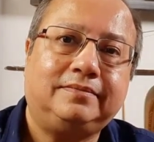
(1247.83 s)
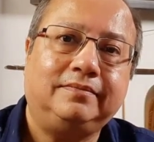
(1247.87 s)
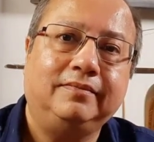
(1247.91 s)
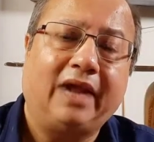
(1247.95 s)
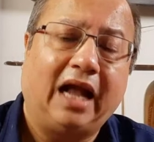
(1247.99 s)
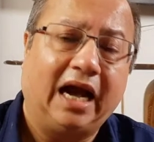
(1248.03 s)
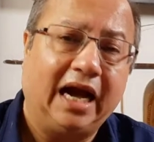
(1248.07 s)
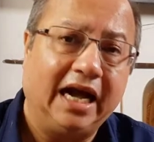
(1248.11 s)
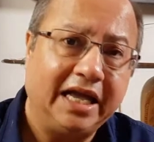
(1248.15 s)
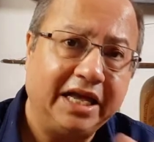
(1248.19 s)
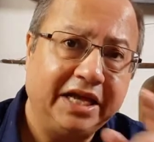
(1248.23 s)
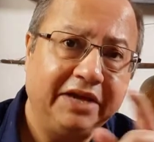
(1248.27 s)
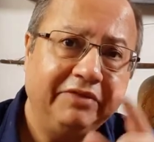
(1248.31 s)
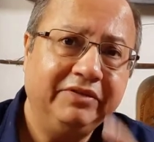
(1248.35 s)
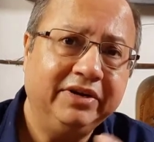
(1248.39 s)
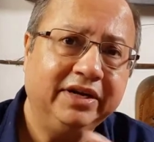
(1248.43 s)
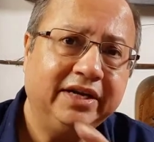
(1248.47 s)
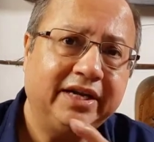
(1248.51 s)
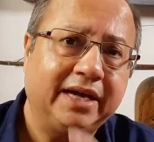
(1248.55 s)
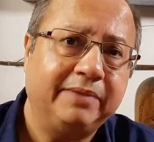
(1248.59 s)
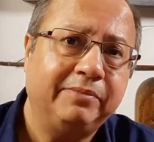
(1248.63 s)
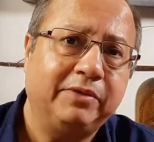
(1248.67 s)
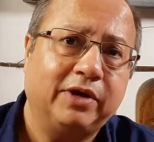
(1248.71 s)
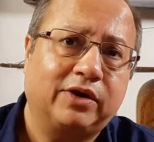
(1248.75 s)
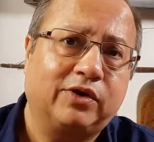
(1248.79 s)
I even
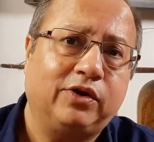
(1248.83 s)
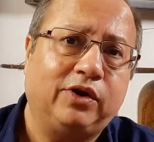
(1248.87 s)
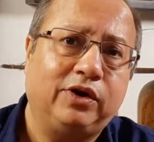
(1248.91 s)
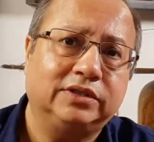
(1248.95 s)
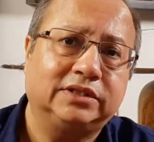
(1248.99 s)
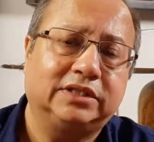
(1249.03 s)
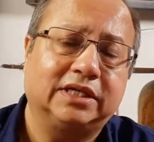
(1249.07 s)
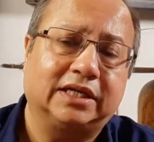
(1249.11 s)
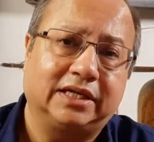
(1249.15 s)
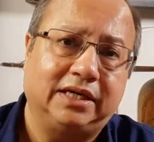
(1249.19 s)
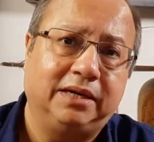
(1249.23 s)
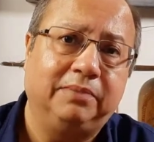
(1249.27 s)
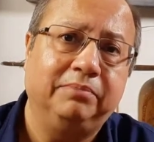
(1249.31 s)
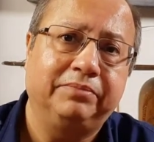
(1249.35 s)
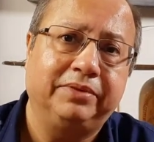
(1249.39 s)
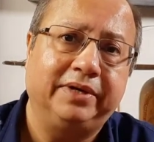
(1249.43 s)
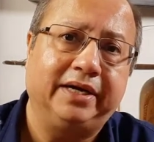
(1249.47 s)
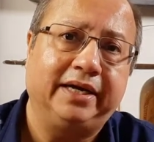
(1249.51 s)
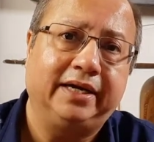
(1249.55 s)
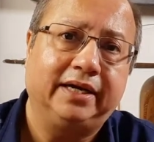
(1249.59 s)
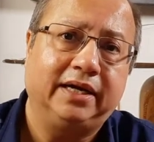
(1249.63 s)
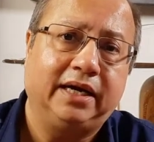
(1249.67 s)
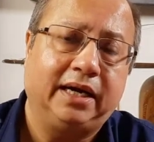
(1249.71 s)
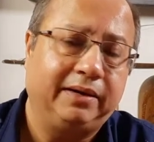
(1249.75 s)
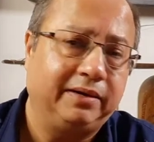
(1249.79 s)
came across a
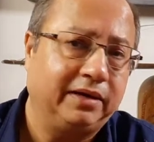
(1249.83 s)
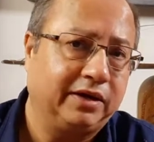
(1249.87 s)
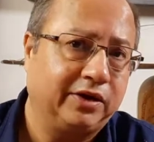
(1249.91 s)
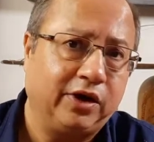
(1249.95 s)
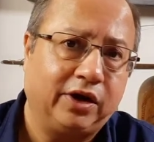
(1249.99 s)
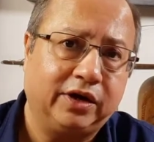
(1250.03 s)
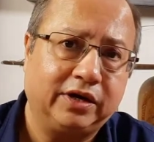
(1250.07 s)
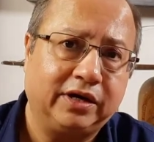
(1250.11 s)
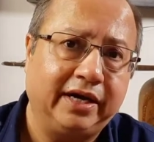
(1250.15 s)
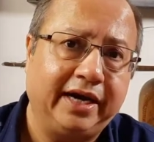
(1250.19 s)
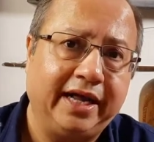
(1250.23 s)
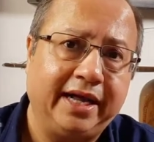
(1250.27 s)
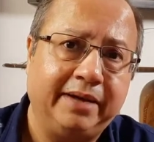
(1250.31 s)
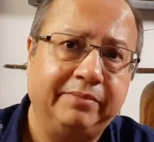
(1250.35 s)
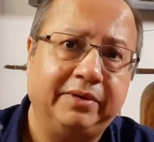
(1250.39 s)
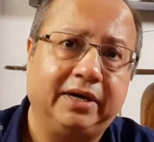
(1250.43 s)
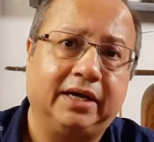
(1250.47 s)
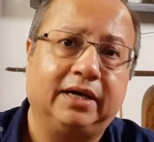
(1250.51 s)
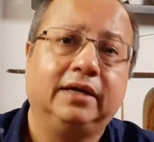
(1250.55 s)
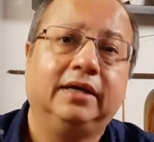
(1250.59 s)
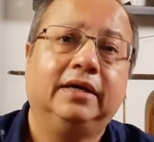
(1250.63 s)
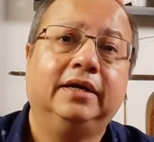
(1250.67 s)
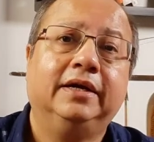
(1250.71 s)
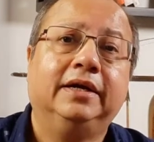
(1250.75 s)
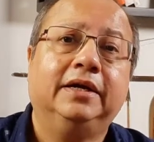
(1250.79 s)
company, I'll not name it,
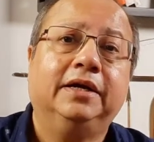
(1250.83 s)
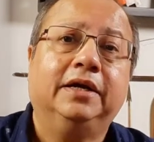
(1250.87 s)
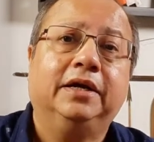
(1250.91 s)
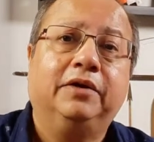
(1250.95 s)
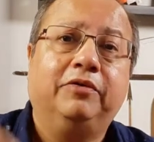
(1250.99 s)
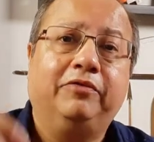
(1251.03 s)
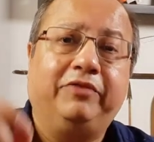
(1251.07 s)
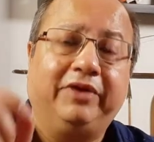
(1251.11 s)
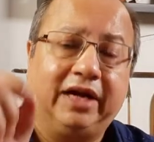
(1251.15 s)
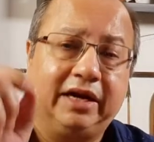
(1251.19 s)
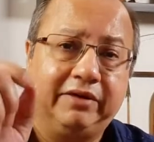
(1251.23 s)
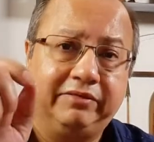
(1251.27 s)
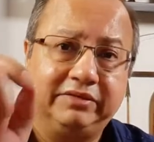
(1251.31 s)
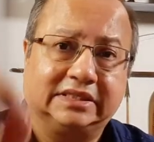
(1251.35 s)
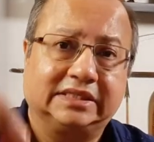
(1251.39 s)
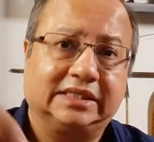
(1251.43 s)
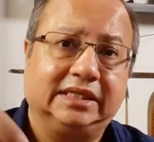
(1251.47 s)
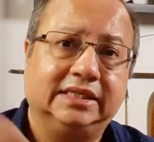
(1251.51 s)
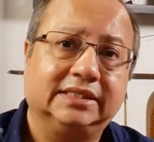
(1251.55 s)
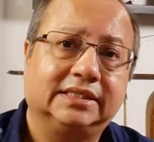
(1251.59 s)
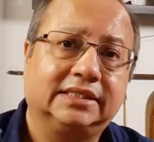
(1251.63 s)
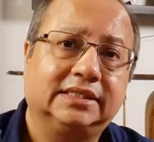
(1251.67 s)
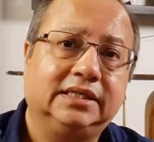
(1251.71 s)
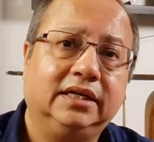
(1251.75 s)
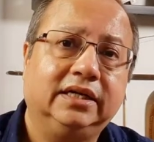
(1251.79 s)
where I was
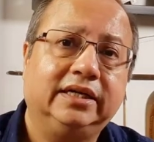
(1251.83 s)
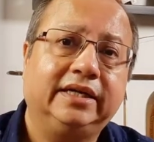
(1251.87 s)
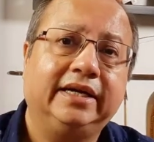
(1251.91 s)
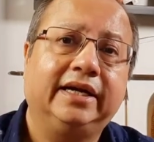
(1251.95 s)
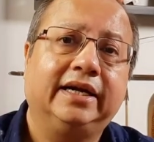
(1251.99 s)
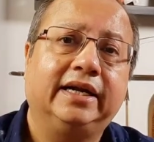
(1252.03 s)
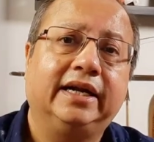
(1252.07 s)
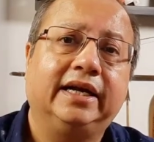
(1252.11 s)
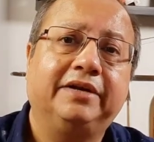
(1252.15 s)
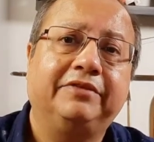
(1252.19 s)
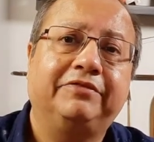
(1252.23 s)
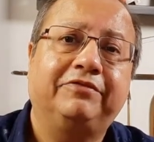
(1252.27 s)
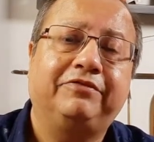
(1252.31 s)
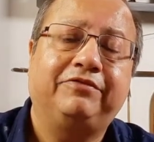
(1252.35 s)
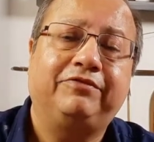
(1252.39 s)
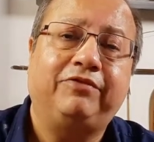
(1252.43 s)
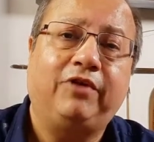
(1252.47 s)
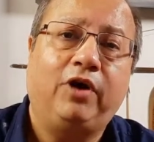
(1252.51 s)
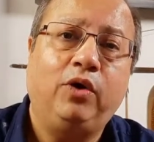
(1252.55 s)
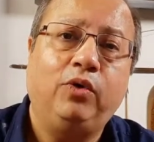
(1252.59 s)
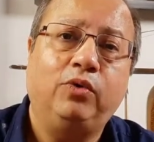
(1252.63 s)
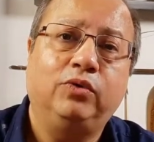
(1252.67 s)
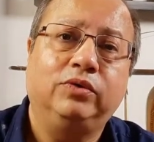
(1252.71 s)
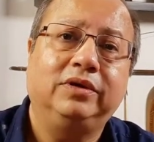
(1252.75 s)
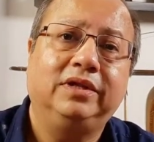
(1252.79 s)
consulting, and I
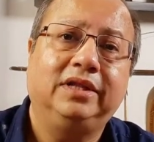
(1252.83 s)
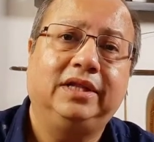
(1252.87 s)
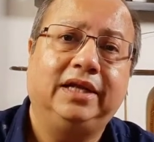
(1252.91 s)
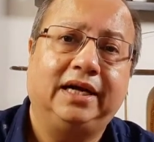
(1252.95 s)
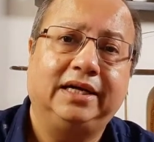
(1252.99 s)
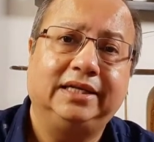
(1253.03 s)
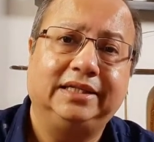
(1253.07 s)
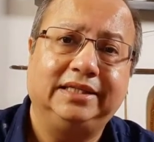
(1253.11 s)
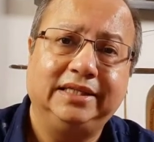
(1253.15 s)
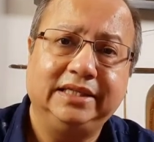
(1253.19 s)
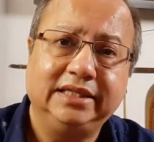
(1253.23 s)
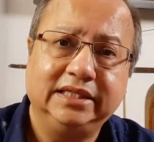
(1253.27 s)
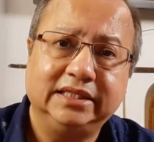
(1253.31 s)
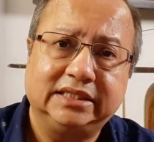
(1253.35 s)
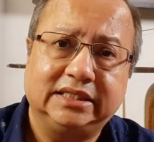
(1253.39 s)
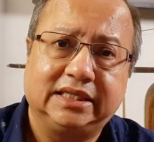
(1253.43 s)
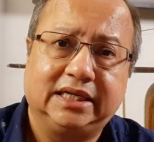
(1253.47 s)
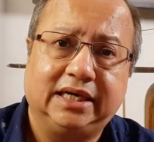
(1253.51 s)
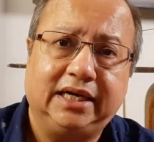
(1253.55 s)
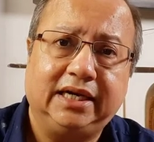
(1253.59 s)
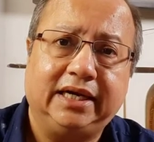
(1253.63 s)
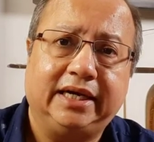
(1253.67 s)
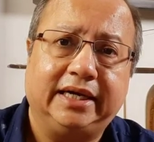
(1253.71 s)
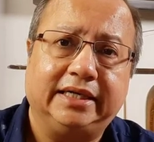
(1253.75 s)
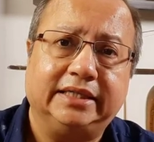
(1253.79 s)
found that these
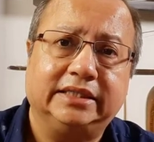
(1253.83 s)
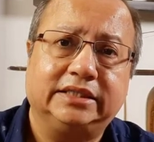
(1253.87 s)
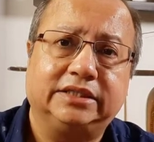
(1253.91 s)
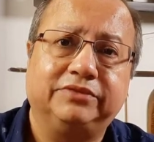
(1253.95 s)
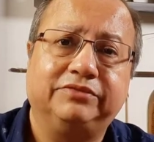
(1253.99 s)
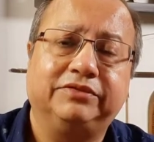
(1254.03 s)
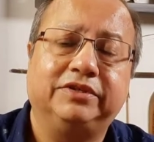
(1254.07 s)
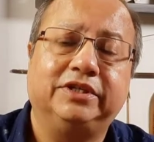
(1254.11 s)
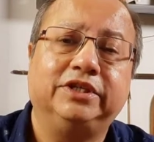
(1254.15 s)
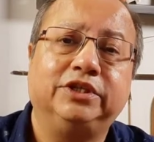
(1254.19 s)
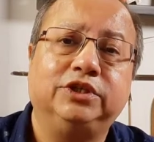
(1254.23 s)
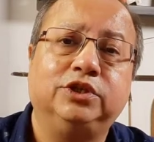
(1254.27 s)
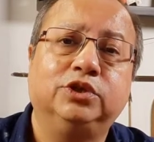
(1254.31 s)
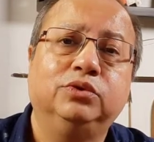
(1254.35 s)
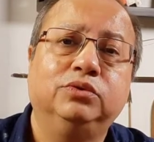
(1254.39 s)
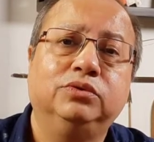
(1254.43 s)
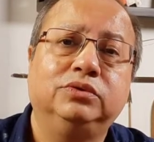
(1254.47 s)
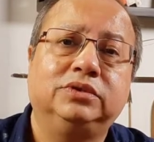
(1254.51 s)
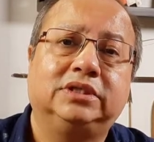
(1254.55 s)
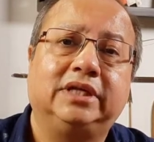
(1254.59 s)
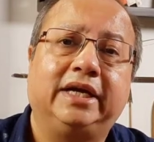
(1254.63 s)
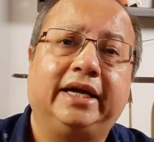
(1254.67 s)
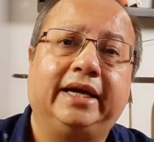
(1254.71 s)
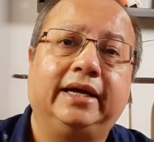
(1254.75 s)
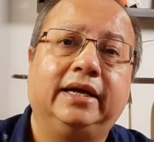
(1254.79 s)
guys were
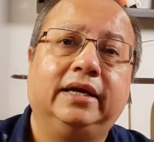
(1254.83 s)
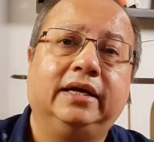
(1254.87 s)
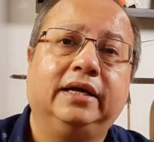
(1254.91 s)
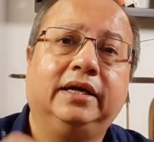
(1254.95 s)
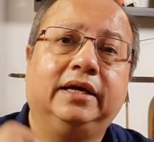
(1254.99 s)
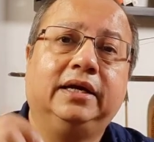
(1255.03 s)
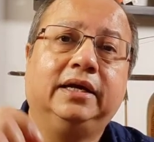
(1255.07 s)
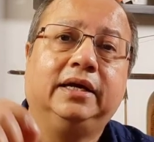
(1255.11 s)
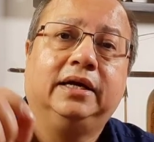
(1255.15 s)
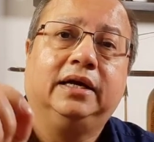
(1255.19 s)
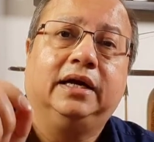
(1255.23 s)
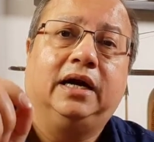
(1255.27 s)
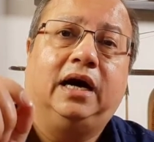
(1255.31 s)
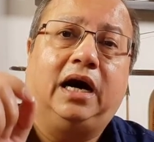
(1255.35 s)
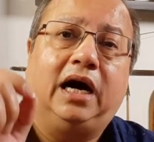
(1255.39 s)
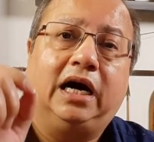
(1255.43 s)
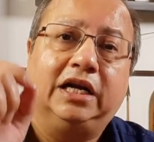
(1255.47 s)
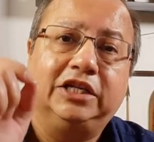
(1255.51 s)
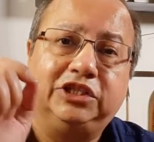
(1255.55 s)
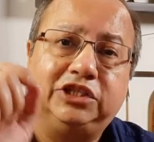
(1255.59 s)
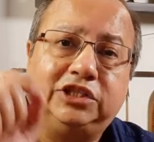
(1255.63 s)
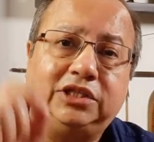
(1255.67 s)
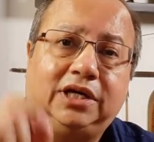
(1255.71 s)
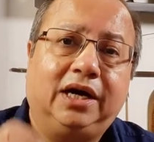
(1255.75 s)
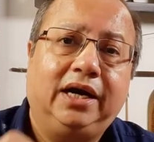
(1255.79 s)
using
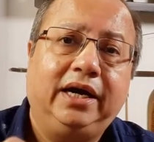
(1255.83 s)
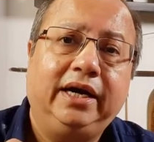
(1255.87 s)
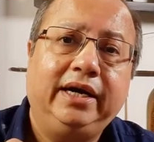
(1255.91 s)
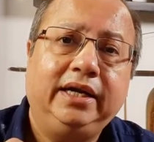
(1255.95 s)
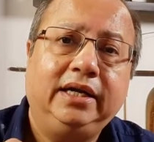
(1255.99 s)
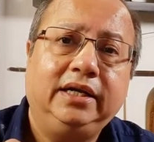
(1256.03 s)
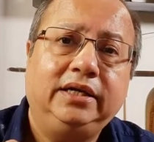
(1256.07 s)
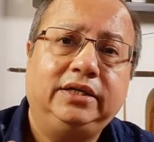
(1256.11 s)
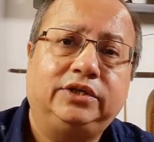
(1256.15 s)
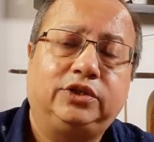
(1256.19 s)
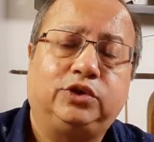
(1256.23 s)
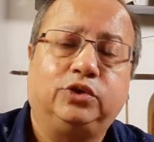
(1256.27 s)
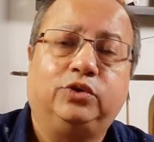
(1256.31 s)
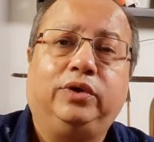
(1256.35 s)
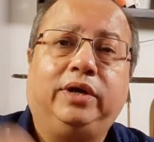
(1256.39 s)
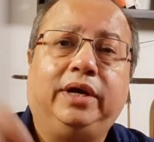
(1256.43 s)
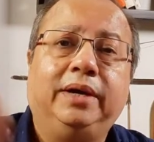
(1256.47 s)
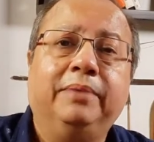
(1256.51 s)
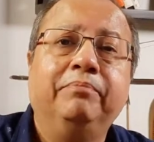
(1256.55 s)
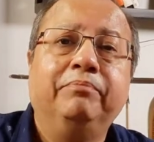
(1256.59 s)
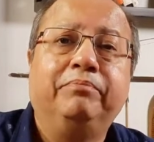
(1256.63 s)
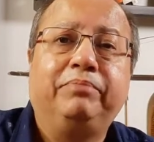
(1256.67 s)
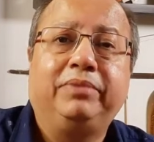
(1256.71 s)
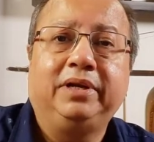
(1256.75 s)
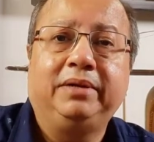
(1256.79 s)
Agile to
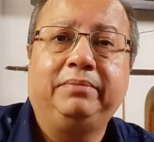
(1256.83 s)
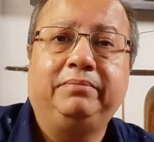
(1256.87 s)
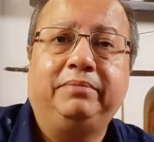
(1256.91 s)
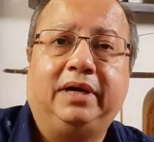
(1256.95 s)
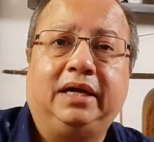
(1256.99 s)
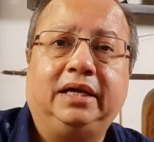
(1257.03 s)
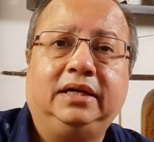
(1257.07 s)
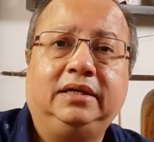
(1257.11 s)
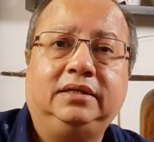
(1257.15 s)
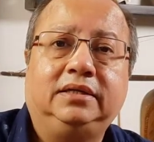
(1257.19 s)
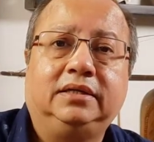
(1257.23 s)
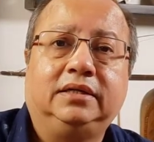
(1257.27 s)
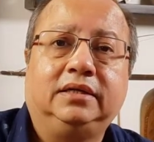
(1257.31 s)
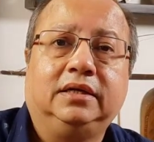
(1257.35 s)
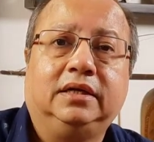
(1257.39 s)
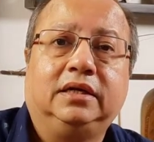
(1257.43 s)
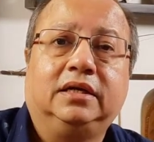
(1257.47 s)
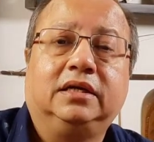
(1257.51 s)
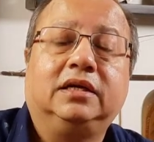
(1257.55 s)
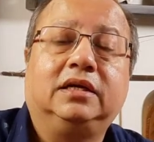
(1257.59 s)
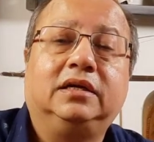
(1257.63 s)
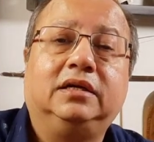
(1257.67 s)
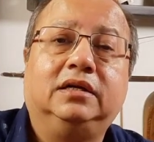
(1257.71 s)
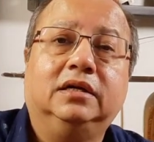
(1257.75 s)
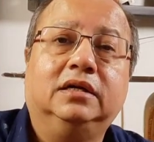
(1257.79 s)
implement
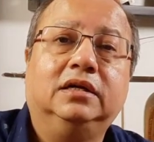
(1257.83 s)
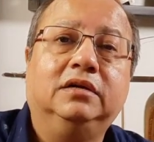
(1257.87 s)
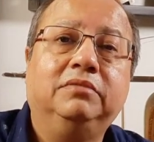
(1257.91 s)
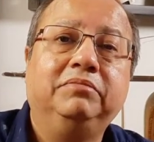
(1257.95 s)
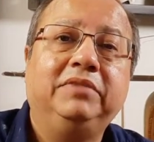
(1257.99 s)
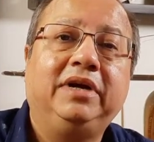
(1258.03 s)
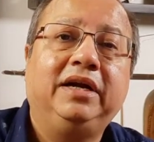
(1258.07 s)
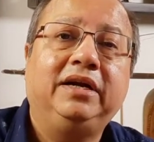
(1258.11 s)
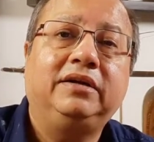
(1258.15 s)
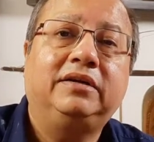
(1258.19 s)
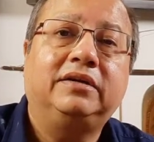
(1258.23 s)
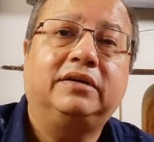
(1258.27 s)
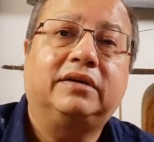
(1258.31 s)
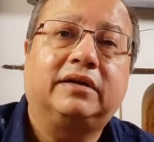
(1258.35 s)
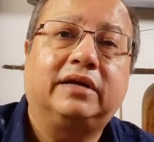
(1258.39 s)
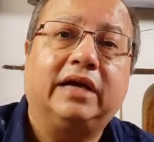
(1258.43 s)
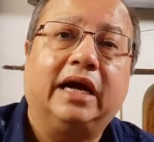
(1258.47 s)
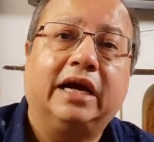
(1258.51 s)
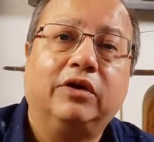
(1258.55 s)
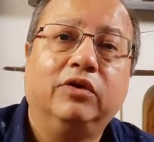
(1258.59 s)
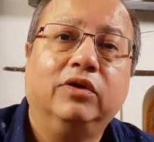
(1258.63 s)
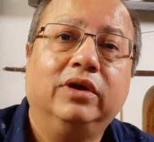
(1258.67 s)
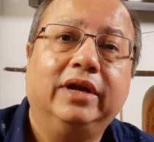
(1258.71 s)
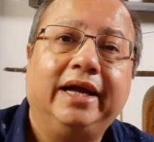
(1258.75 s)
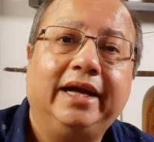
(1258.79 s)
government
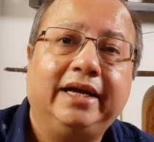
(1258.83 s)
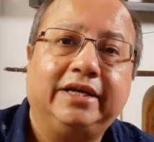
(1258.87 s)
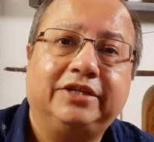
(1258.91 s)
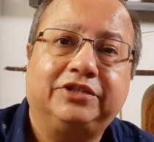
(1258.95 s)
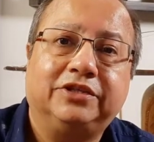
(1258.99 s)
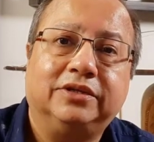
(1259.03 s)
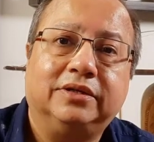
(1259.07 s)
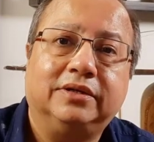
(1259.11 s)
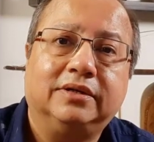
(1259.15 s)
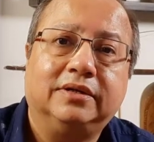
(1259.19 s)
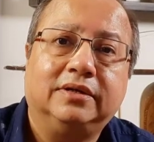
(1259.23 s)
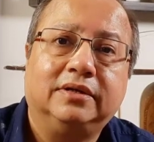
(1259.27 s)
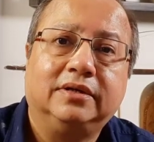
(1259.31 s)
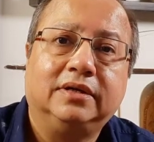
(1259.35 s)
regulation.